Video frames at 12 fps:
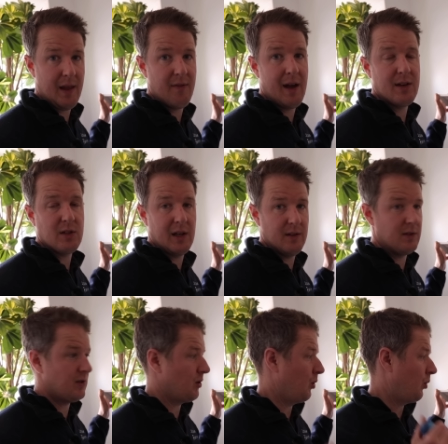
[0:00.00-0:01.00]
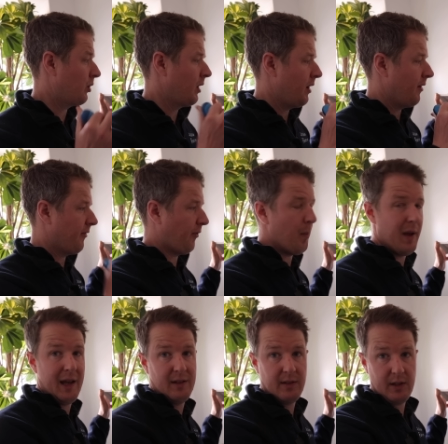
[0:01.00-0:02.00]
they've actually installed from
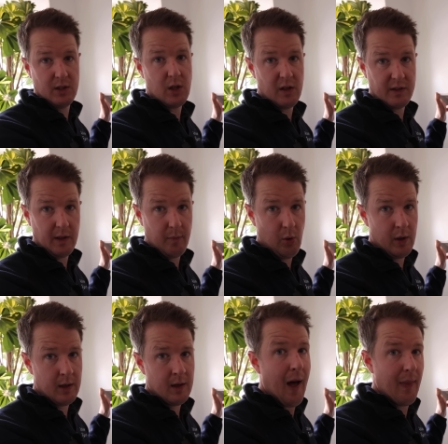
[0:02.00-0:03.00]
here to the charging point,